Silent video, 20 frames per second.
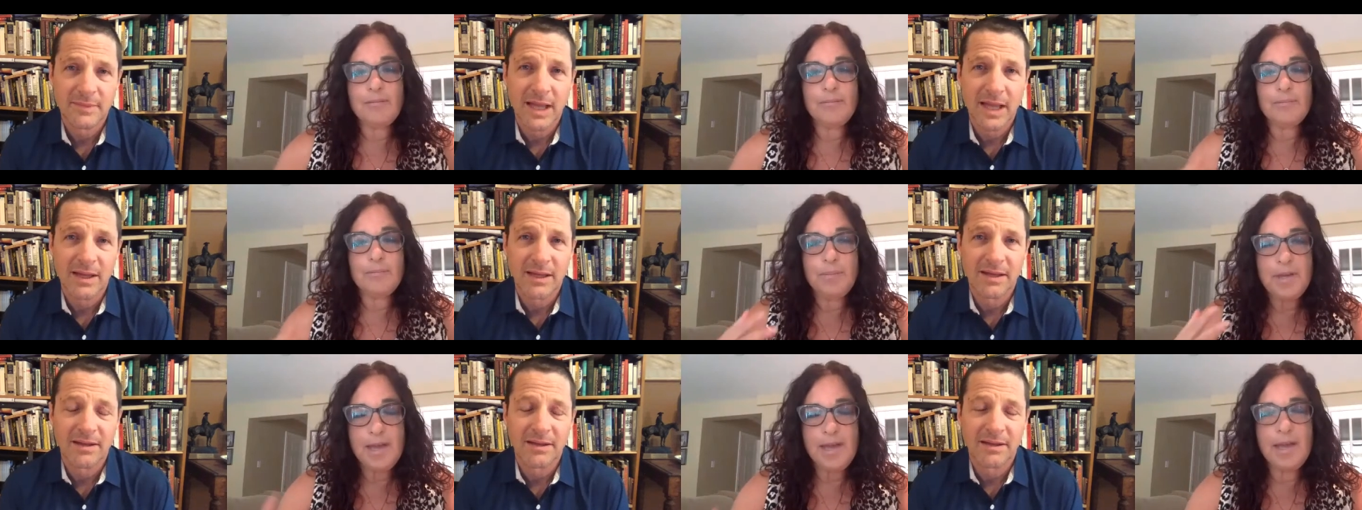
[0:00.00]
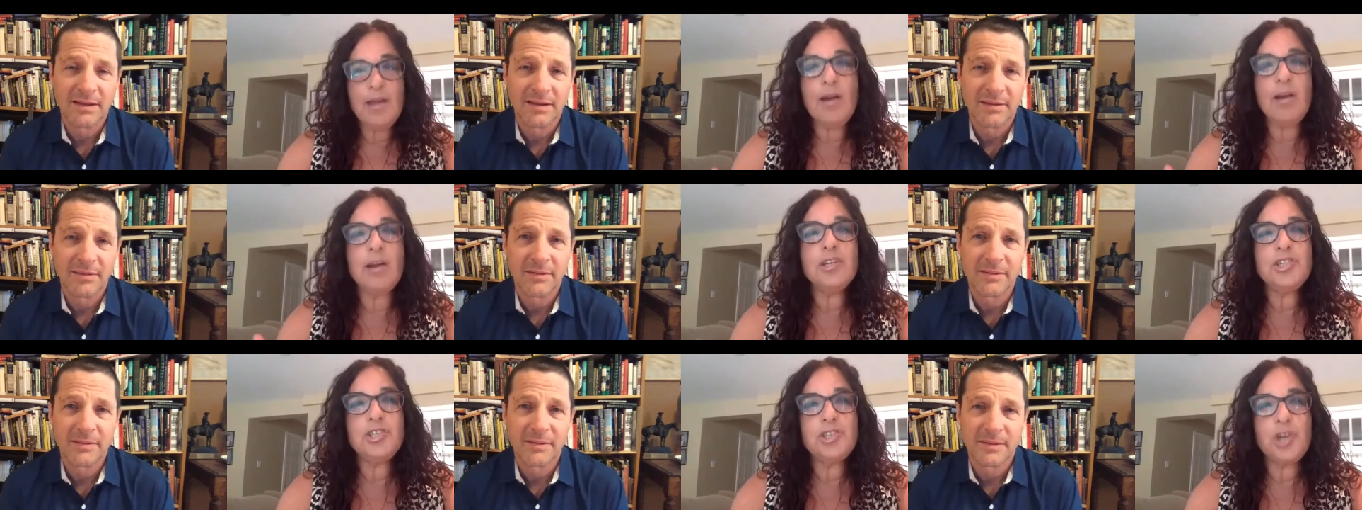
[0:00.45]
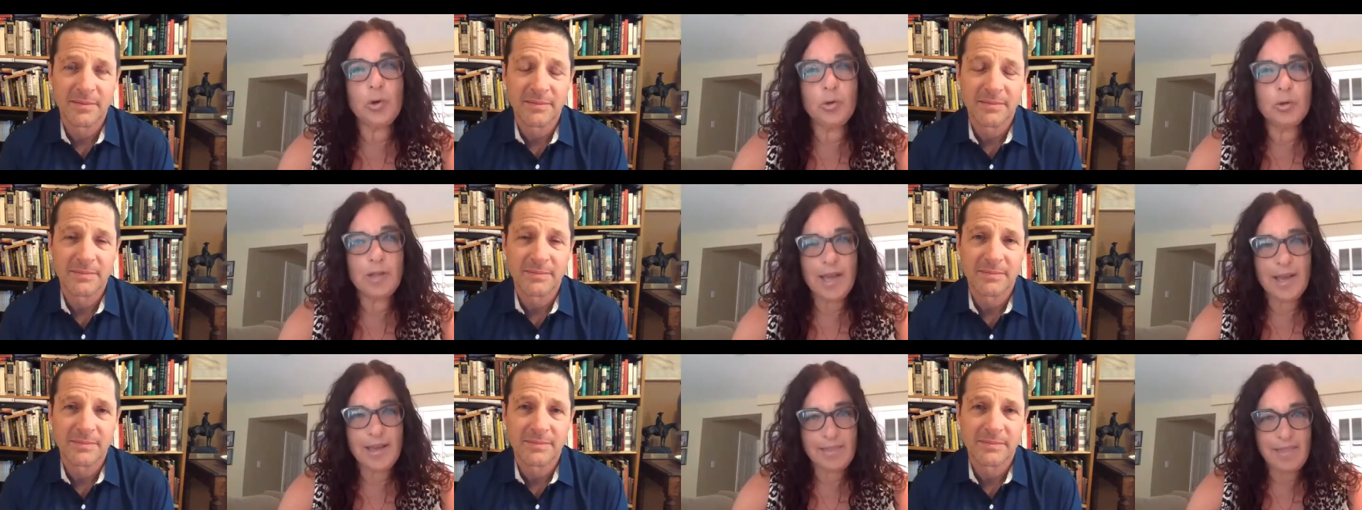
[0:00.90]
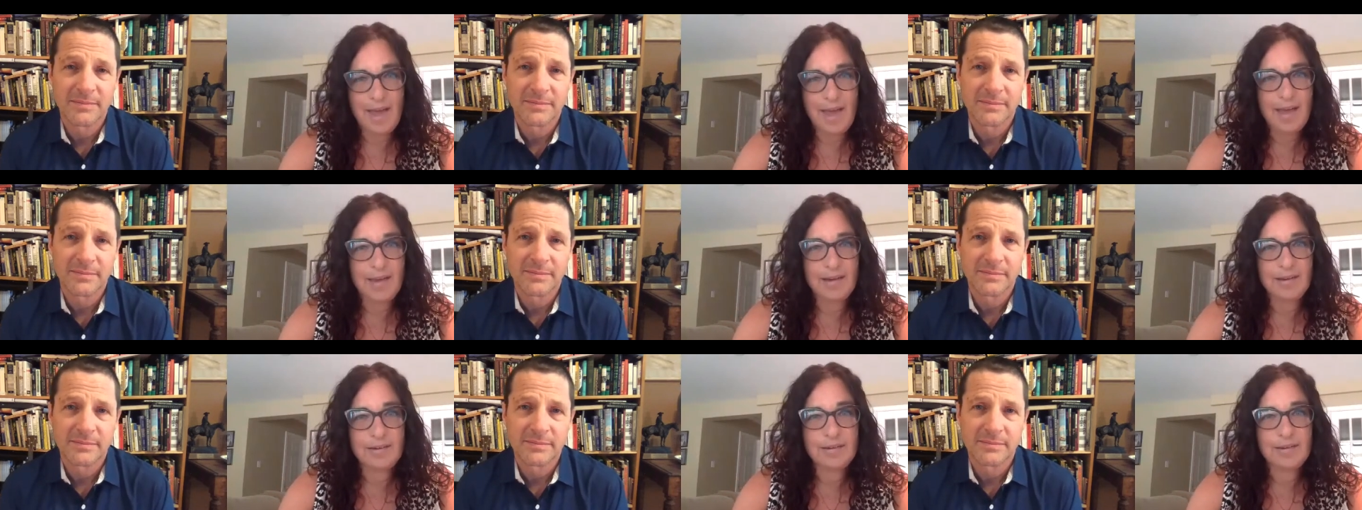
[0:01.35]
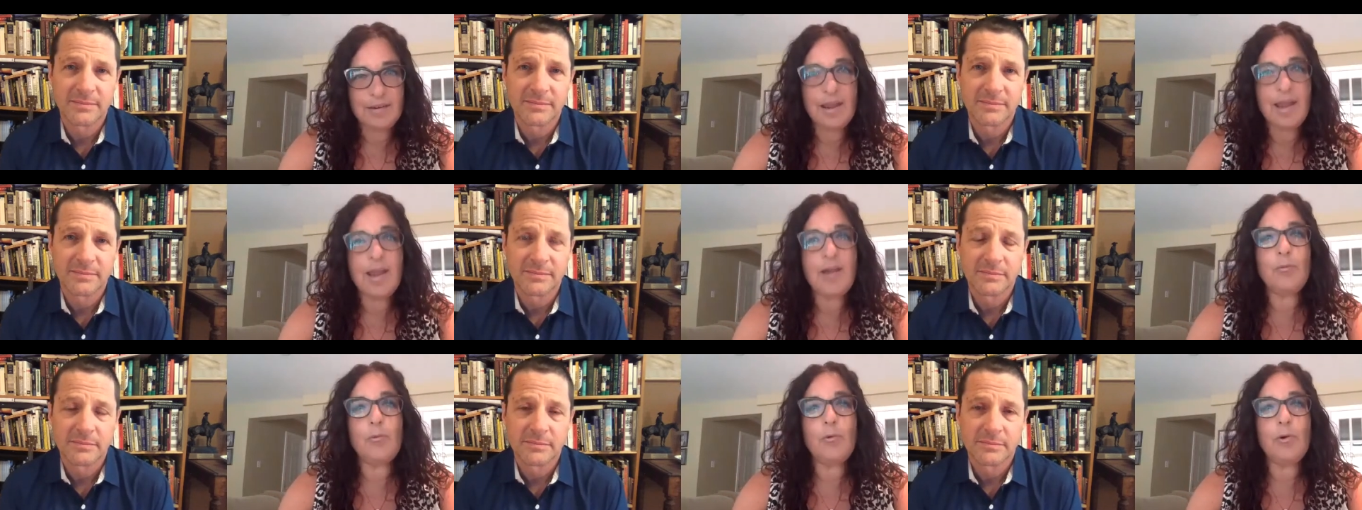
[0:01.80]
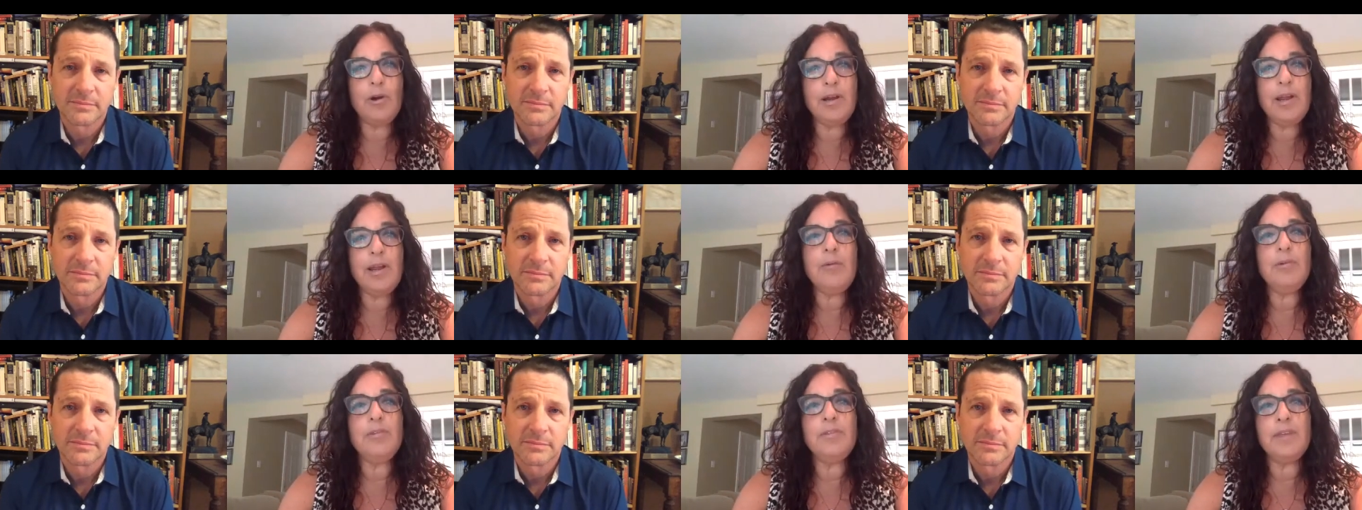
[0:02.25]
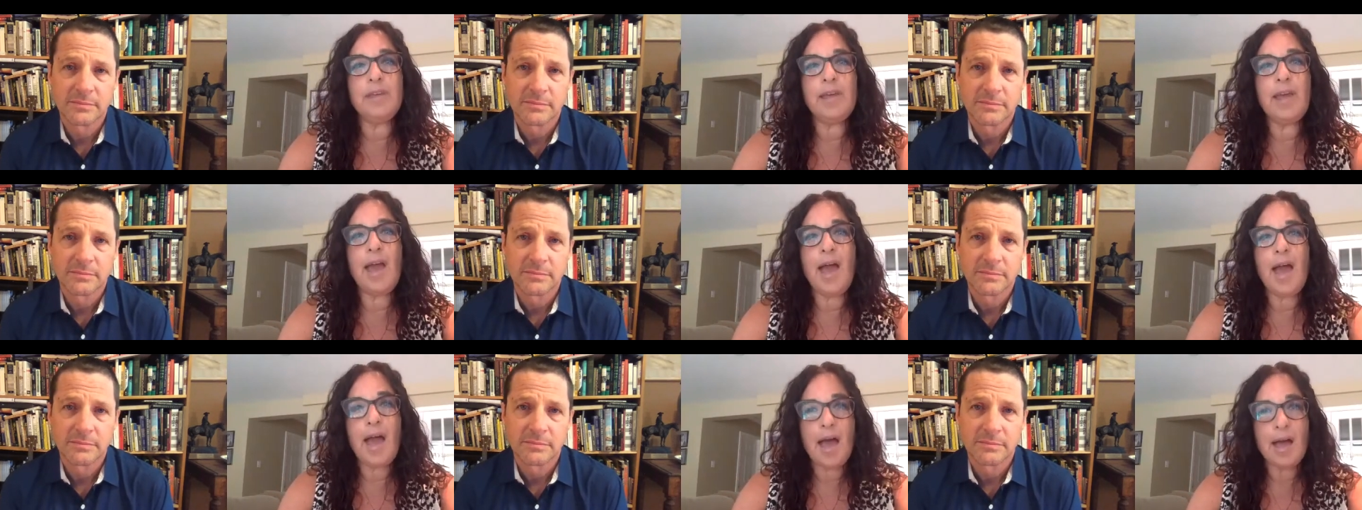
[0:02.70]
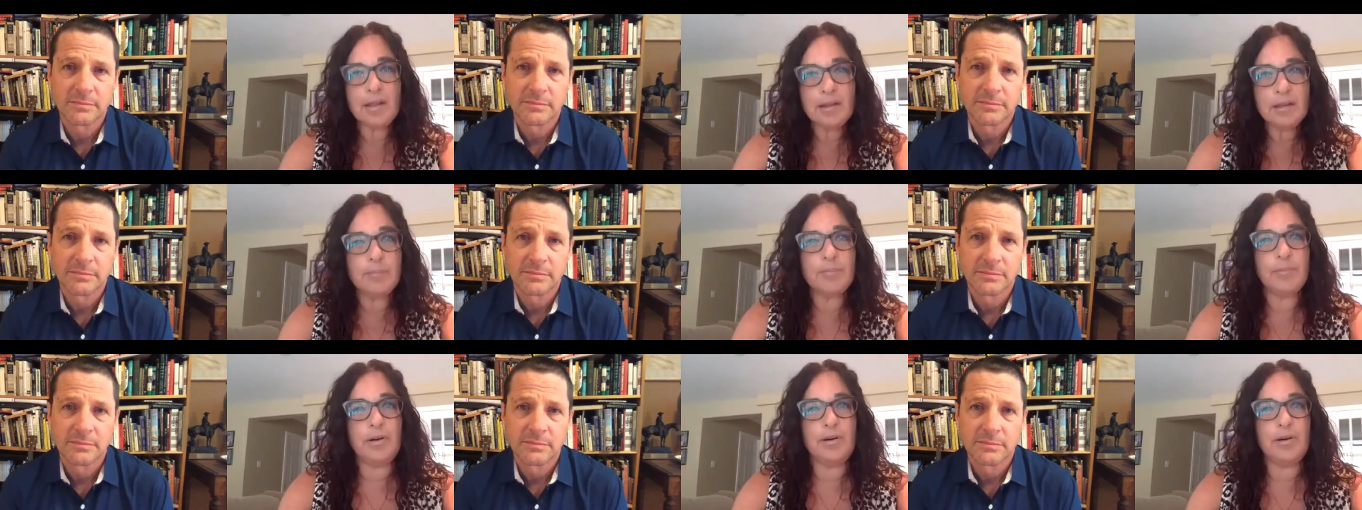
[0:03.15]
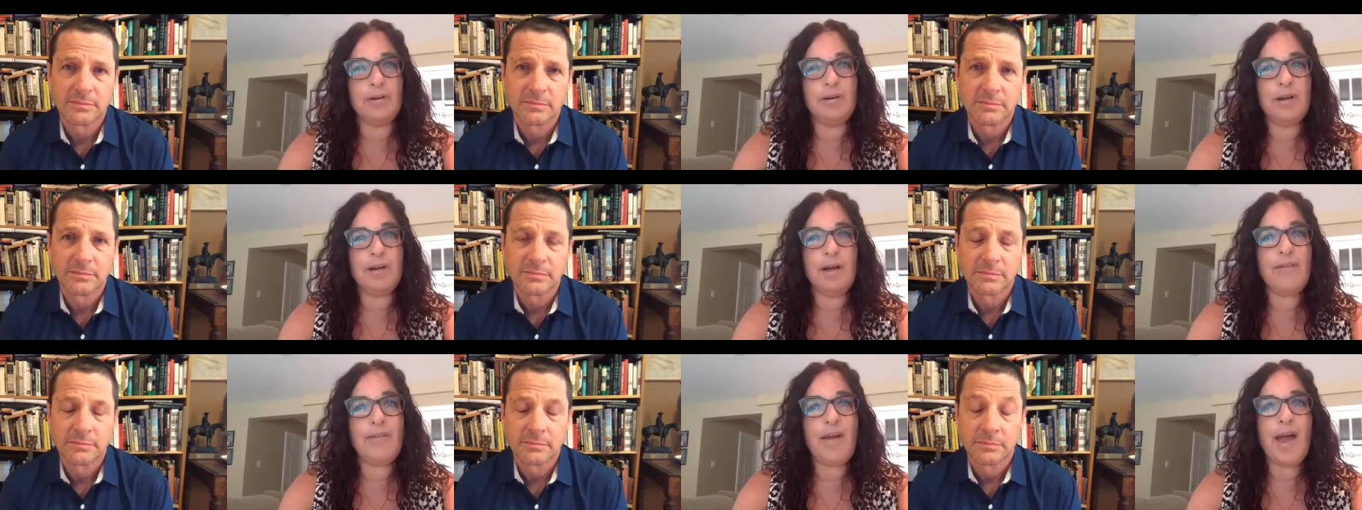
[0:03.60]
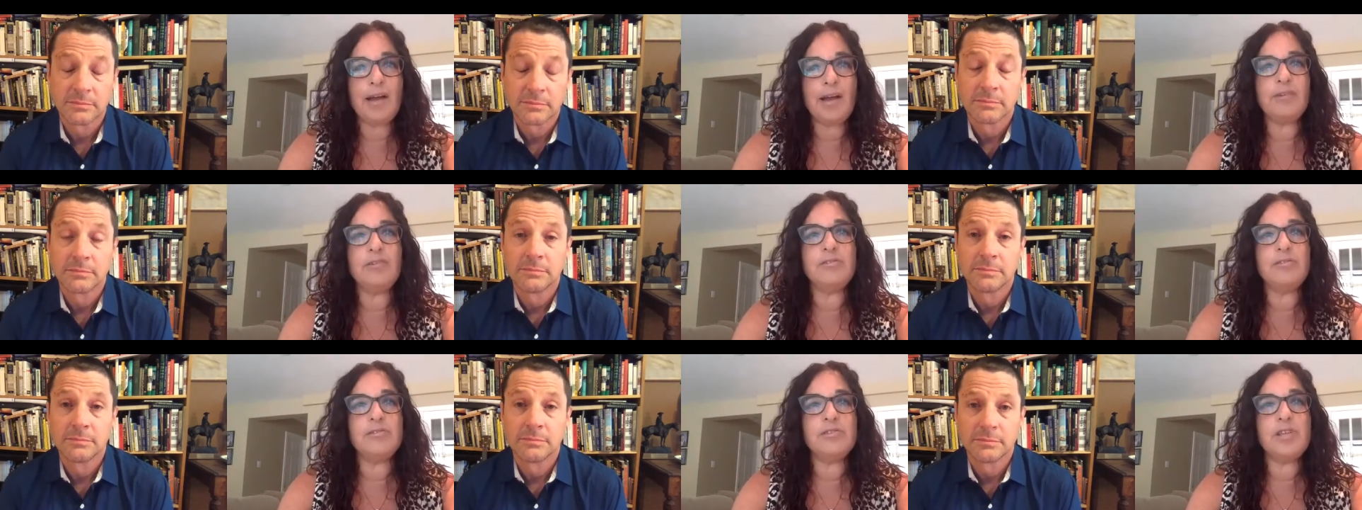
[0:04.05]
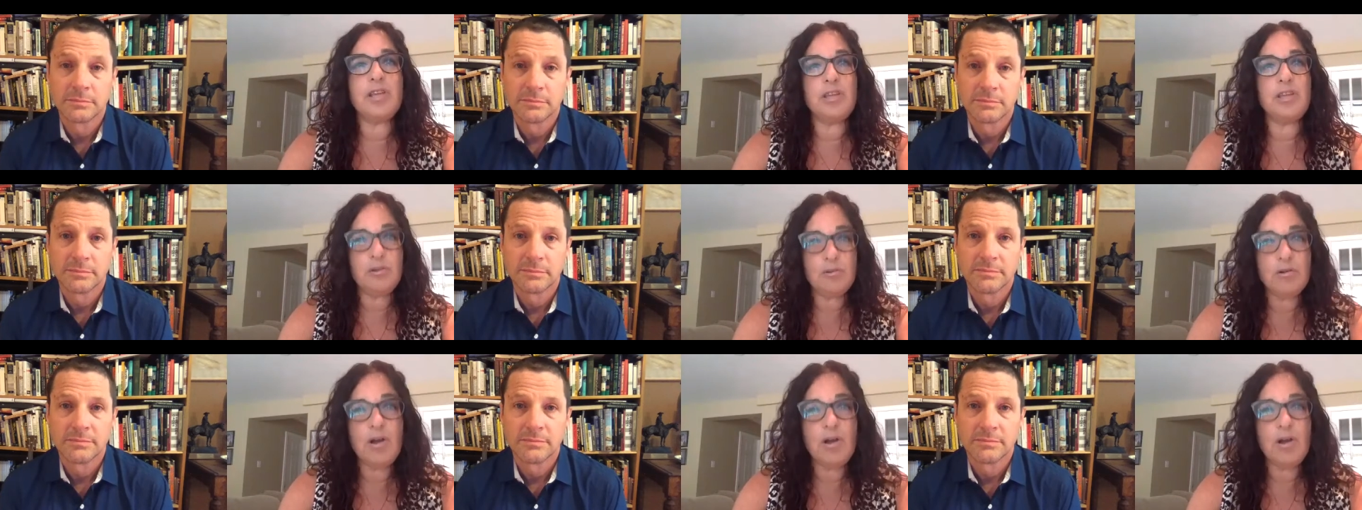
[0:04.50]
Speaker 1: being on a show like that and working with the caliber of actors that you